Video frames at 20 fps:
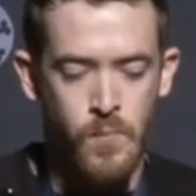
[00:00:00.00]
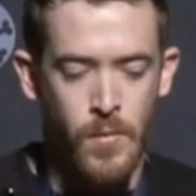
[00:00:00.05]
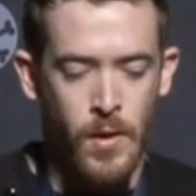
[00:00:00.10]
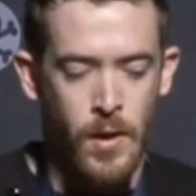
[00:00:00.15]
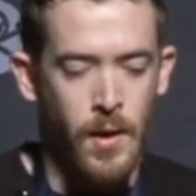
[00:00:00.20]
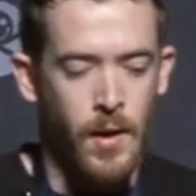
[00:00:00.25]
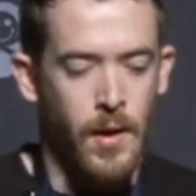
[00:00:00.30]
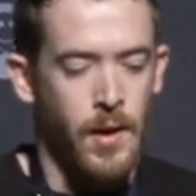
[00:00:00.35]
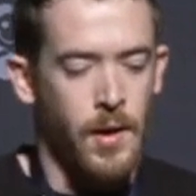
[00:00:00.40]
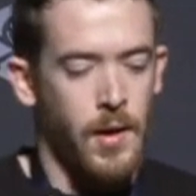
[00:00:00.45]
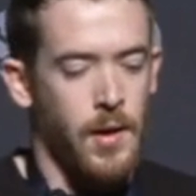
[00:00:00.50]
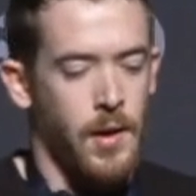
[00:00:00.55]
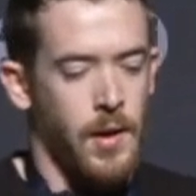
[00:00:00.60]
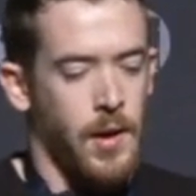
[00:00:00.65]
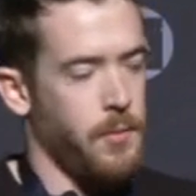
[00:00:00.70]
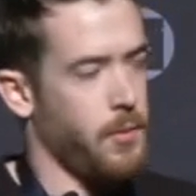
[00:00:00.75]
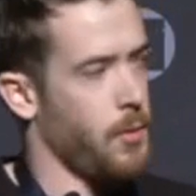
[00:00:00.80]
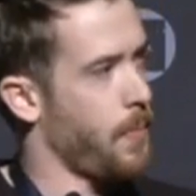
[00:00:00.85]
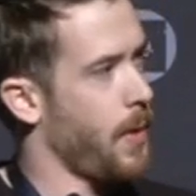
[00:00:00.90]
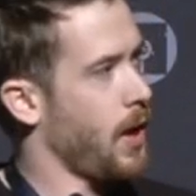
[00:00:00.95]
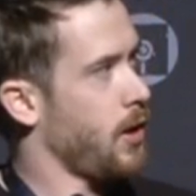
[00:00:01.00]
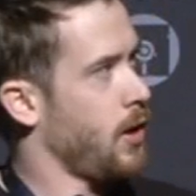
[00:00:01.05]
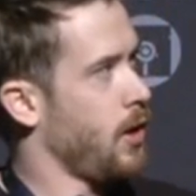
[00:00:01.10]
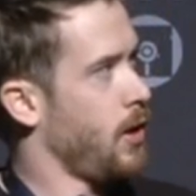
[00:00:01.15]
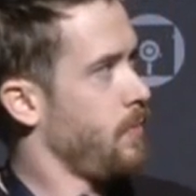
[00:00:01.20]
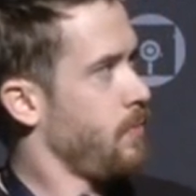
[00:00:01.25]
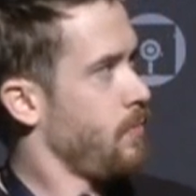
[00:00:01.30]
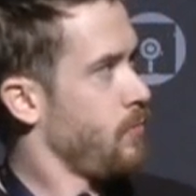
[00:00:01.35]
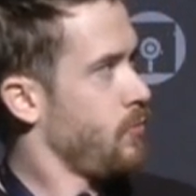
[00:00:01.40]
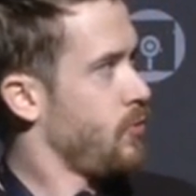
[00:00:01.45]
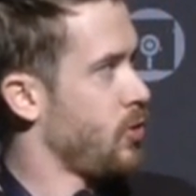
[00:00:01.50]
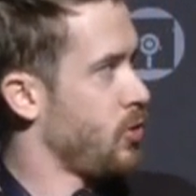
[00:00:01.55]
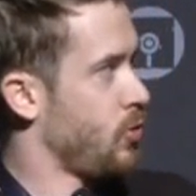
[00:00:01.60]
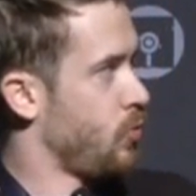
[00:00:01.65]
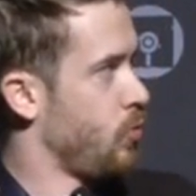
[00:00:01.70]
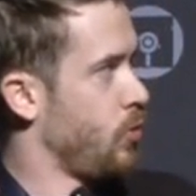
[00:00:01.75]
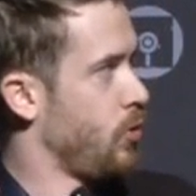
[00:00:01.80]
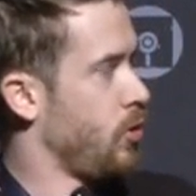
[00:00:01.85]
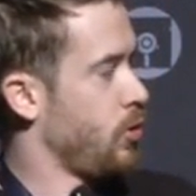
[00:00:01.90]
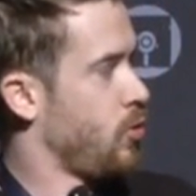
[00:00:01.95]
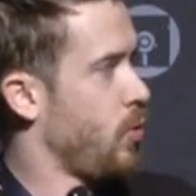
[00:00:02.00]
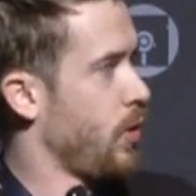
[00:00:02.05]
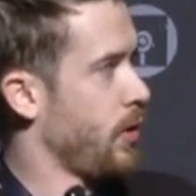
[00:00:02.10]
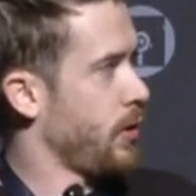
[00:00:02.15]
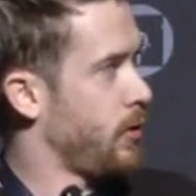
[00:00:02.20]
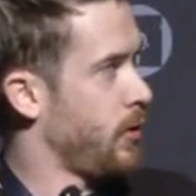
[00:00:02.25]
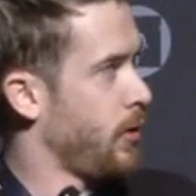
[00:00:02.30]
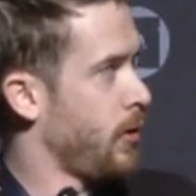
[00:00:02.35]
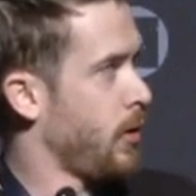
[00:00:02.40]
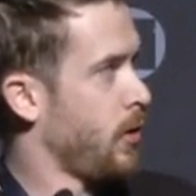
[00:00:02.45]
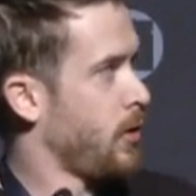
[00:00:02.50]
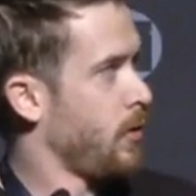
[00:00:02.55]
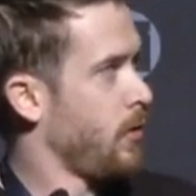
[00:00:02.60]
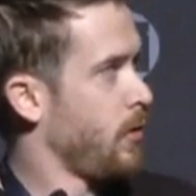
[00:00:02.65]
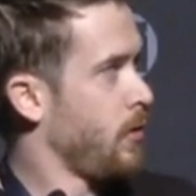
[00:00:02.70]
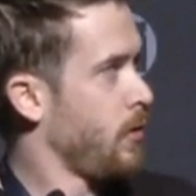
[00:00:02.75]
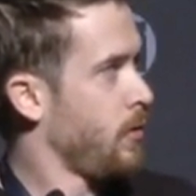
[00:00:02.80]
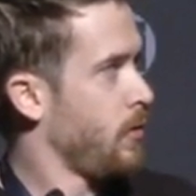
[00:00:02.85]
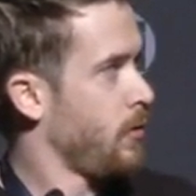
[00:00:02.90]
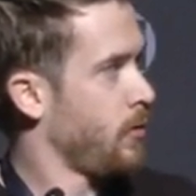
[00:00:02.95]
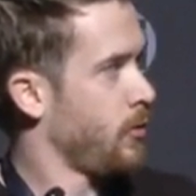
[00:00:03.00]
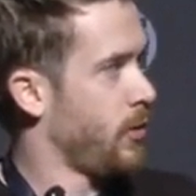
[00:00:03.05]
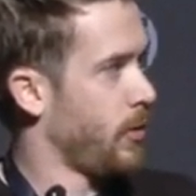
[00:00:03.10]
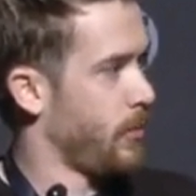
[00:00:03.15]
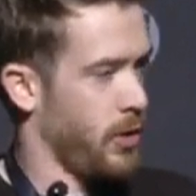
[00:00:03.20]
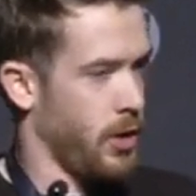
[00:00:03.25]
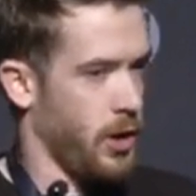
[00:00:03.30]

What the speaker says: I'm going to back up just real quick to some of